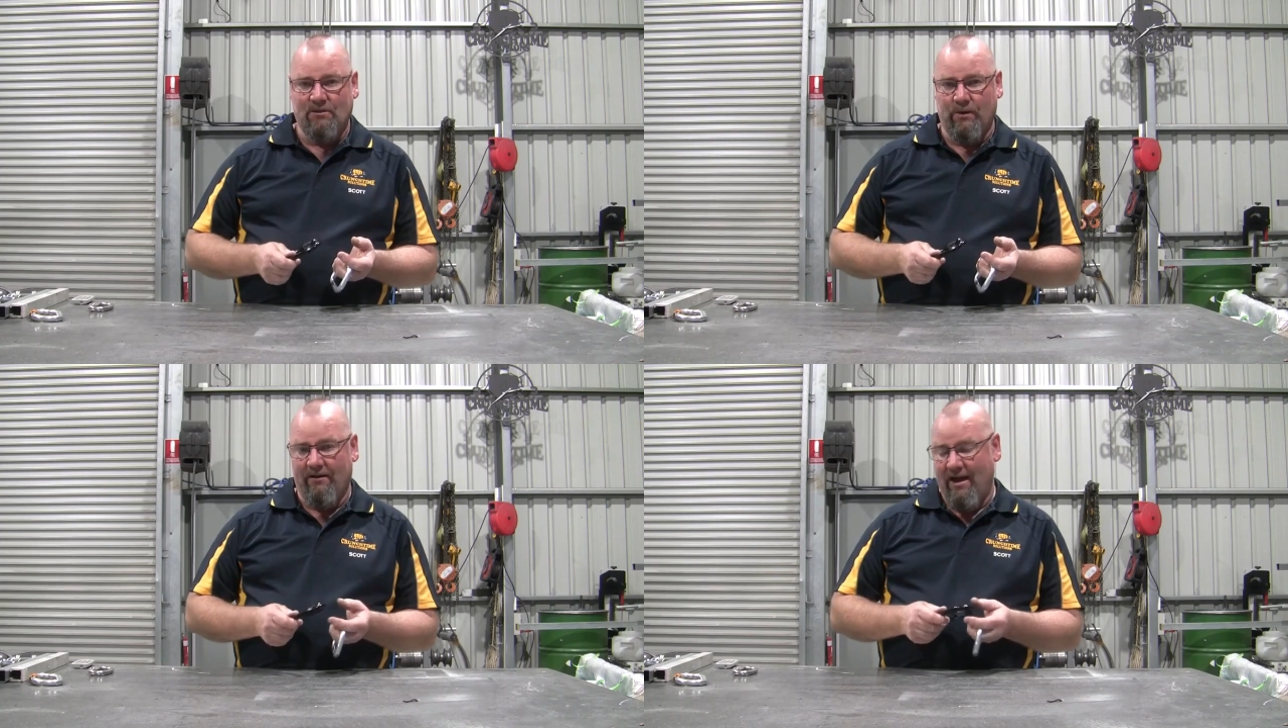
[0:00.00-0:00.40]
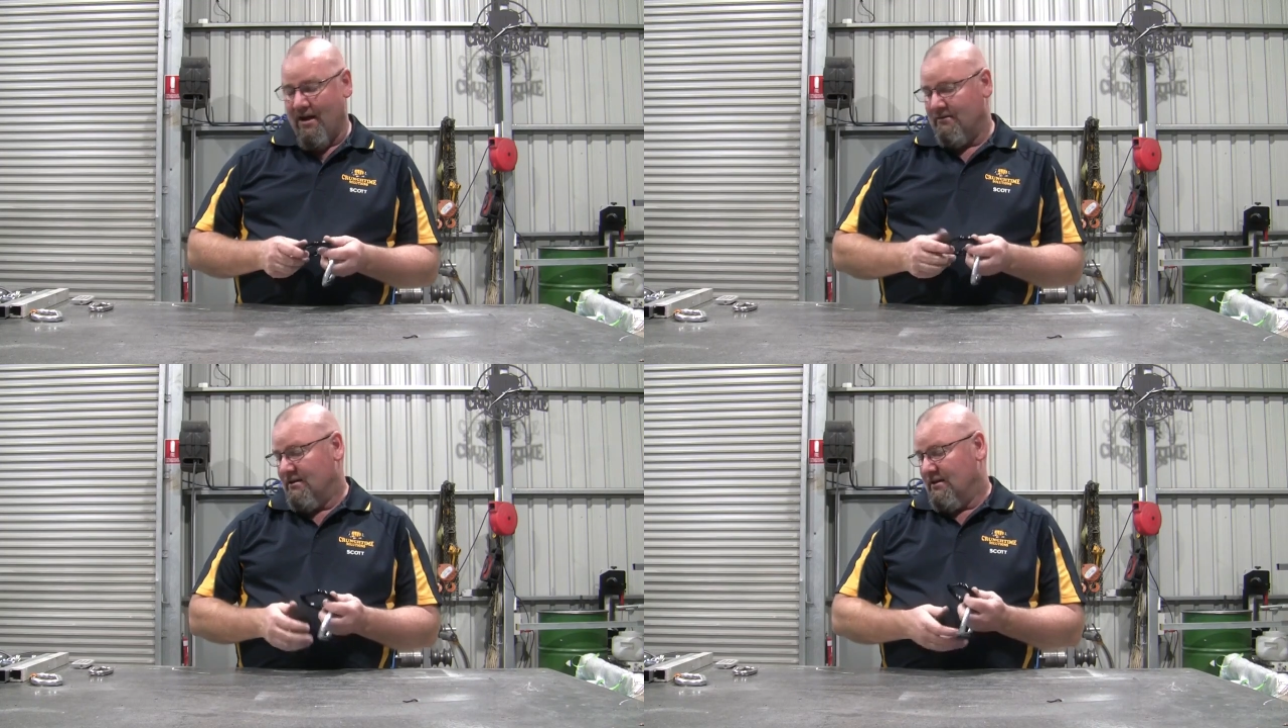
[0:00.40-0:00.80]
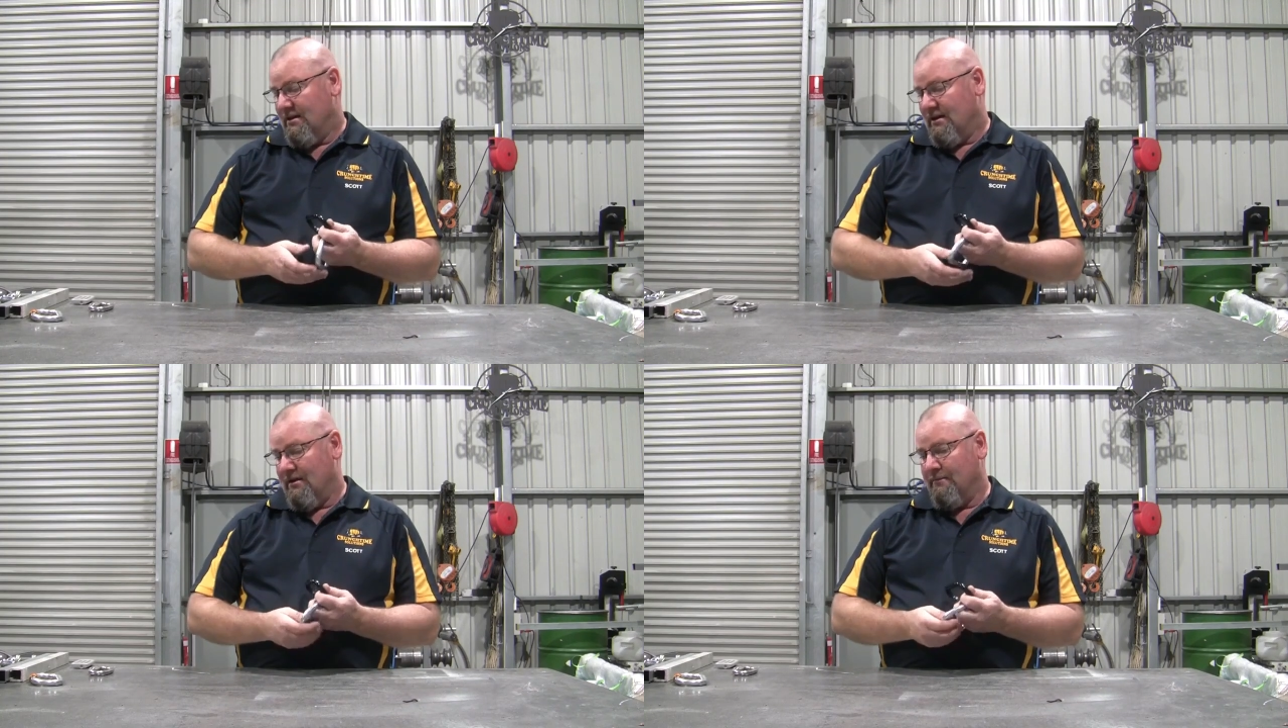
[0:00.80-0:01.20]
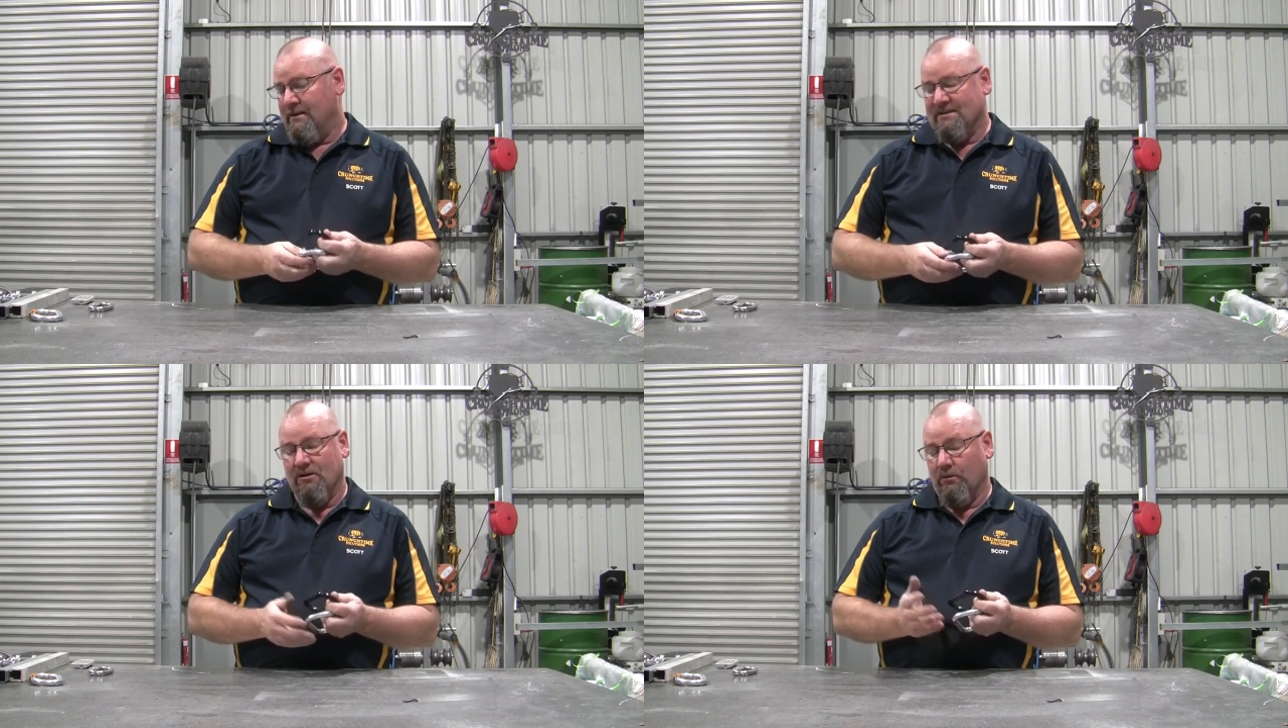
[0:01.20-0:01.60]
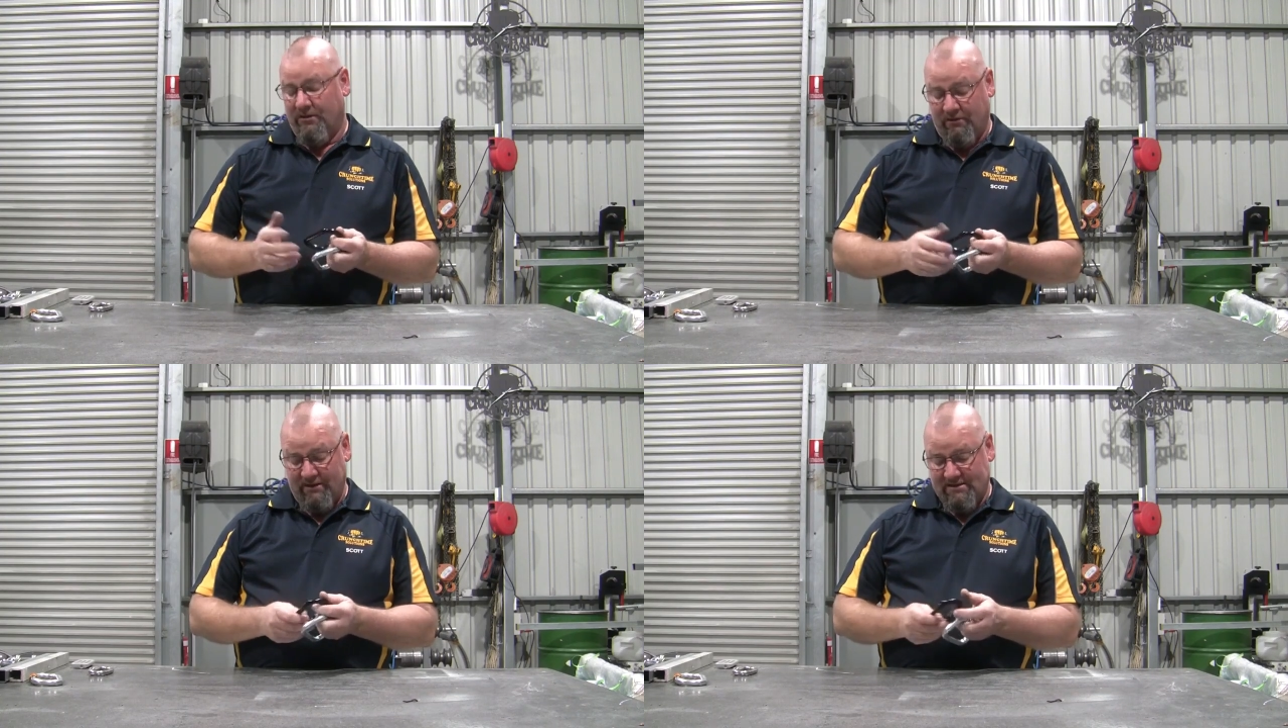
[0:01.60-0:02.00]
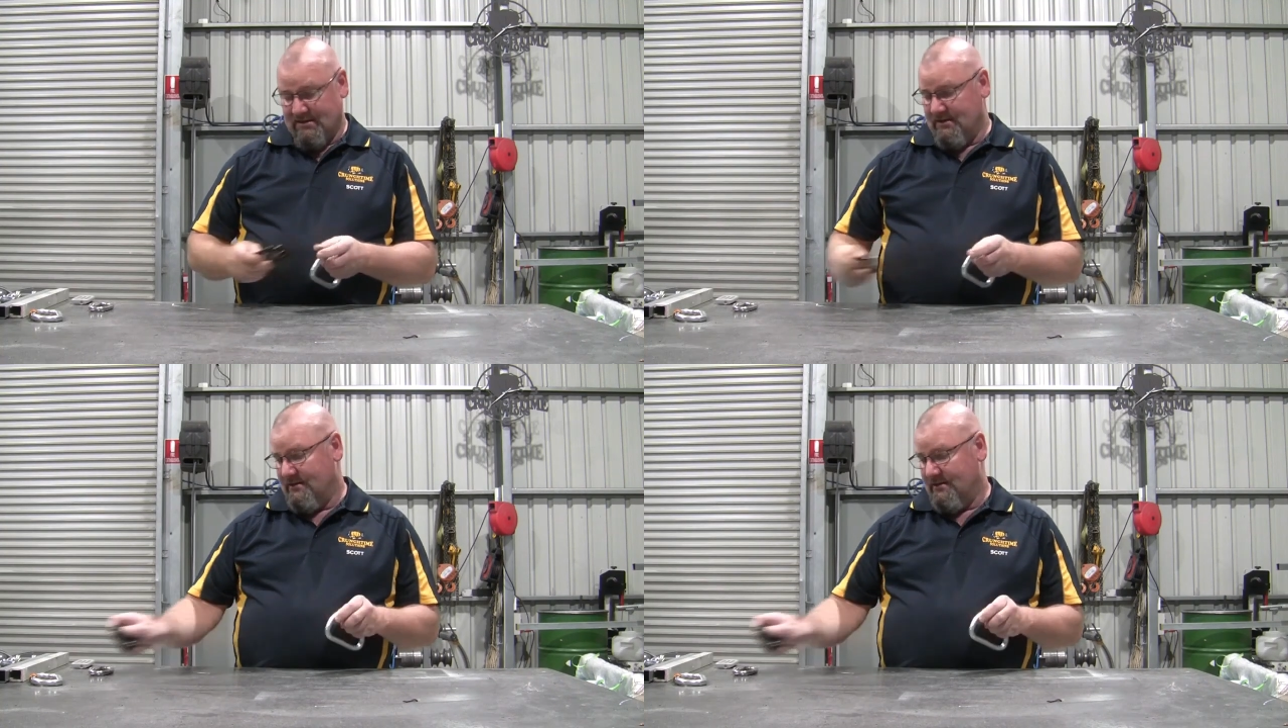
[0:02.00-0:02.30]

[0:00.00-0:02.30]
to wear out. It's not worth the risk.